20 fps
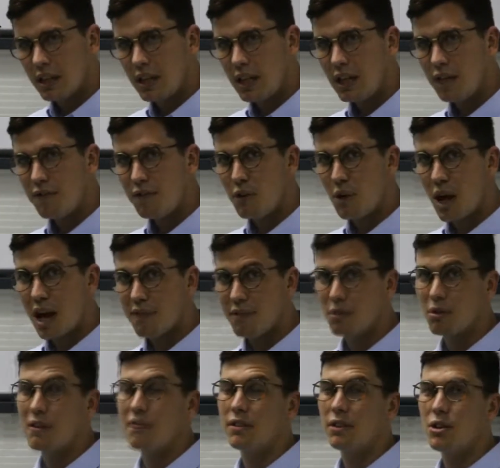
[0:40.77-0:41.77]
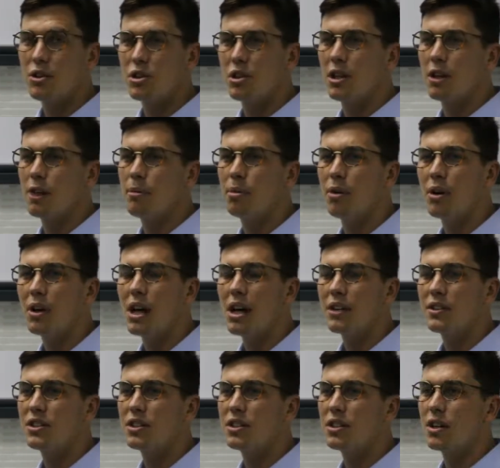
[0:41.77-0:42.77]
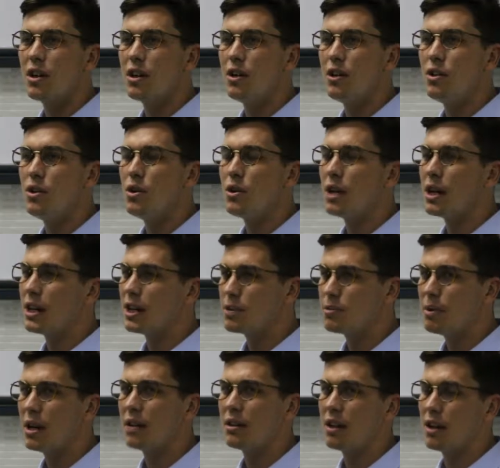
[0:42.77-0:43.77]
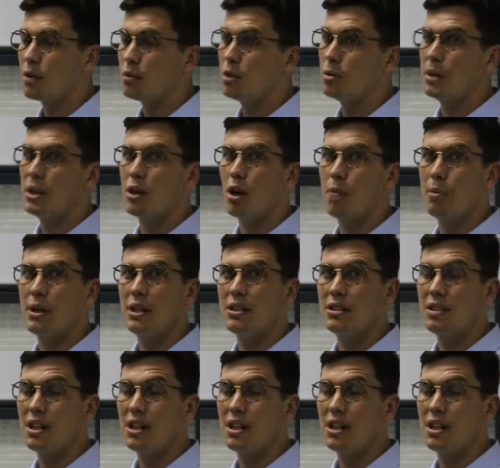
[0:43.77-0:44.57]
If you have a revolutionary product, you can expect that it will be copied.